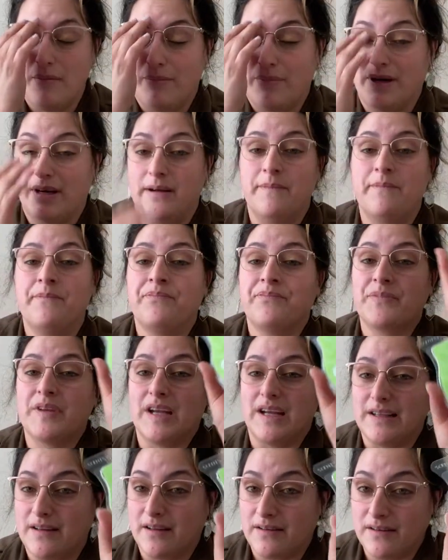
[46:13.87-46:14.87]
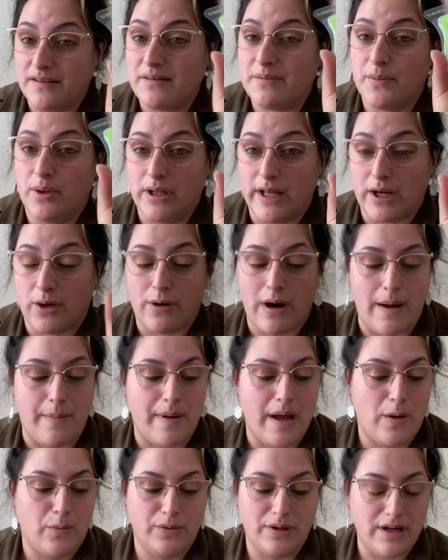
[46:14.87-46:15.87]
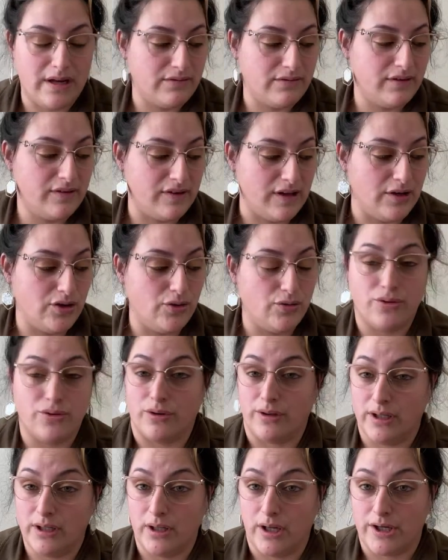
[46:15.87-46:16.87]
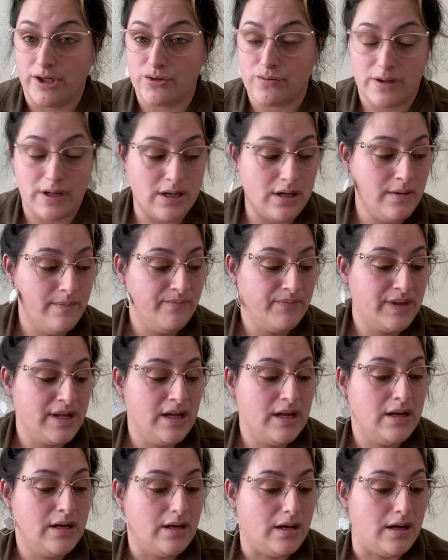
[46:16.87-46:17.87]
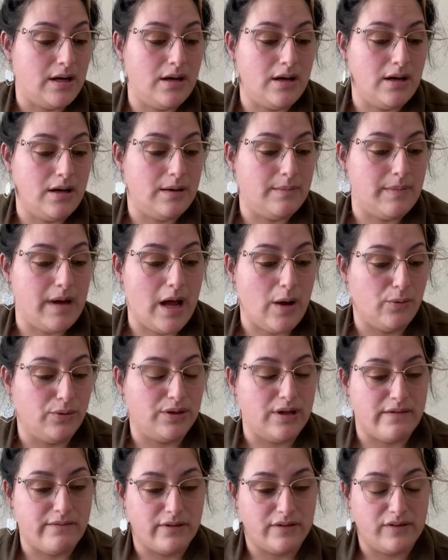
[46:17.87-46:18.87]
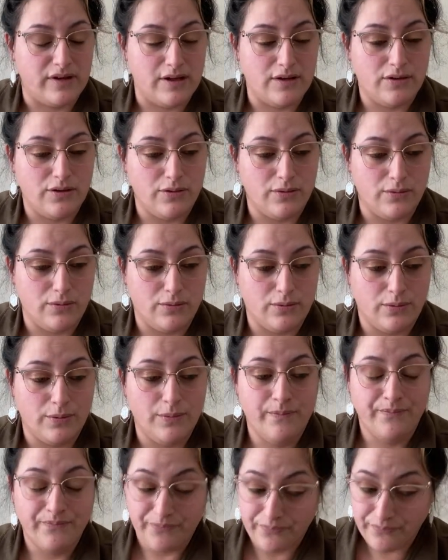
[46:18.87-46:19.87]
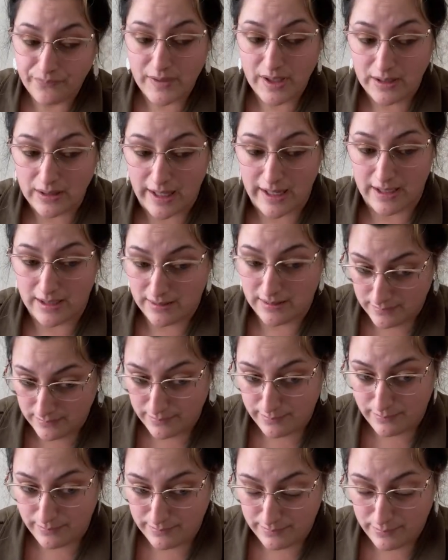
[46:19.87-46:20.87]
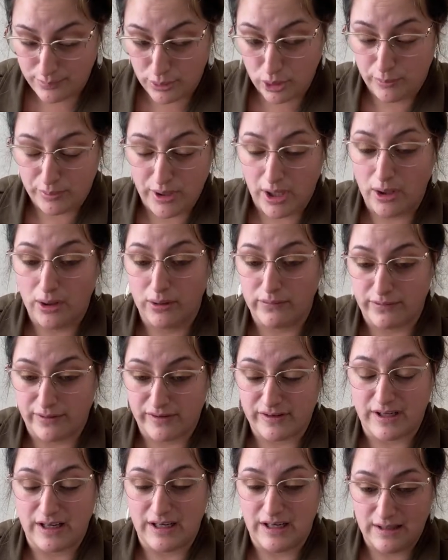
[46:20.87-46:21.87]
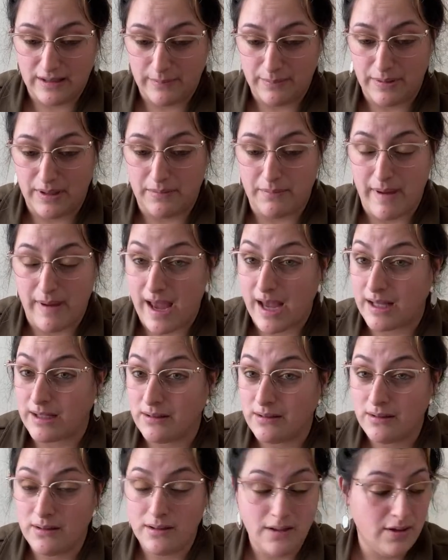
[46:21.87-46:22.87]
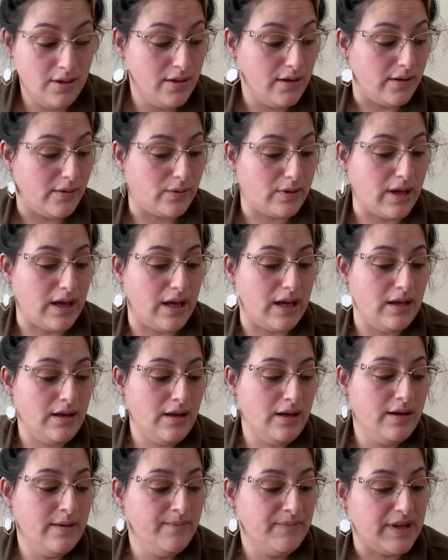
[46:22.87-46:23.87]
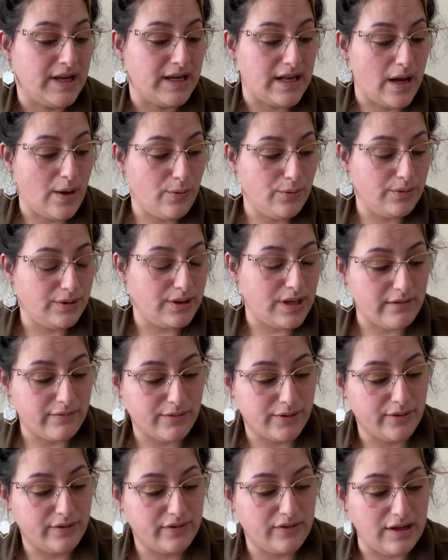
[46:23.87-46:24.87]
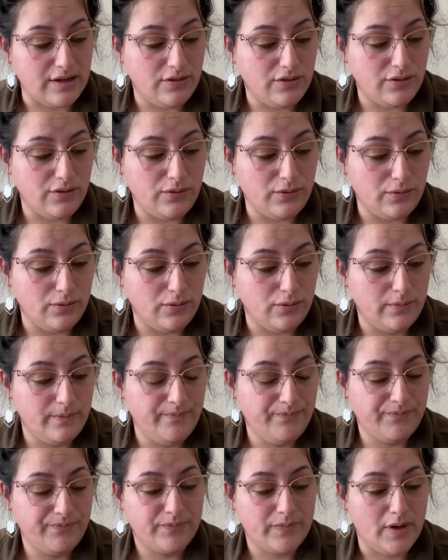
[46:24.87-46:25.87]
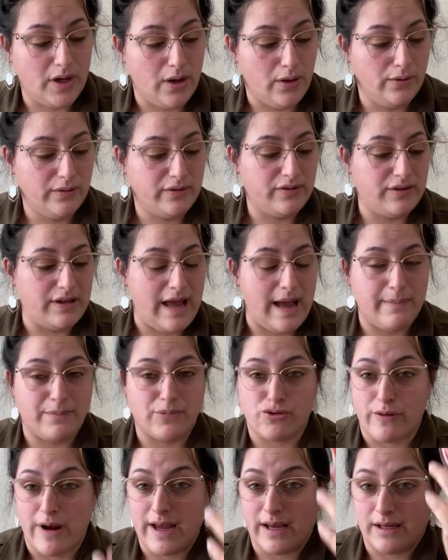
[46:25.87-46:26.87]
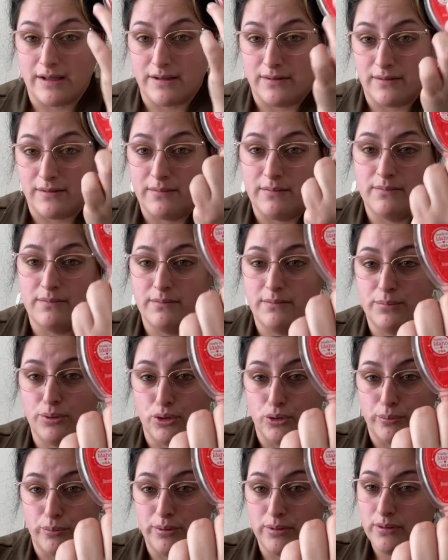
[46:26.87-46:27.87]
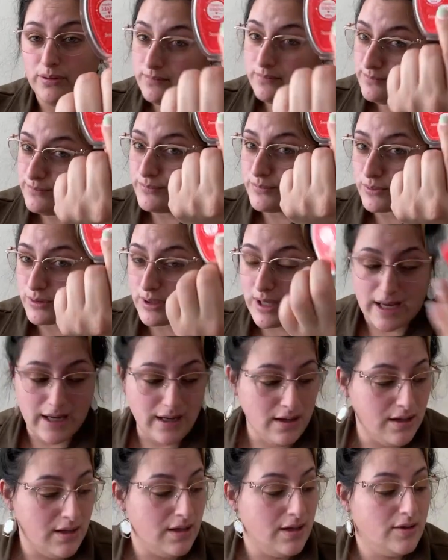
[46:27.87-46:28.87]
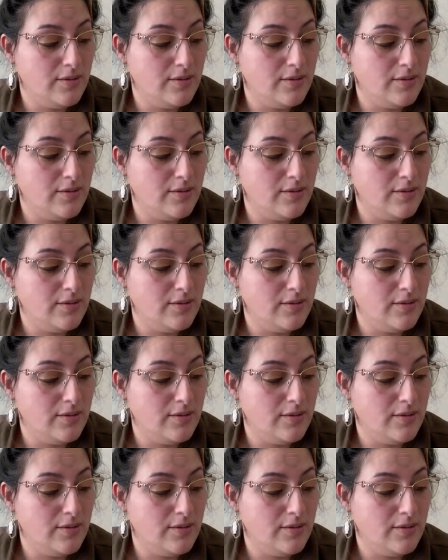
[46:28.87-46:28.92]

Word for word: But it doesn't smell like crap. I will never send you dirty laundry. Um, I will never send you like pooped all over skinny dipping man. Okay. And I will never send you oh snapdragon poop. Okay.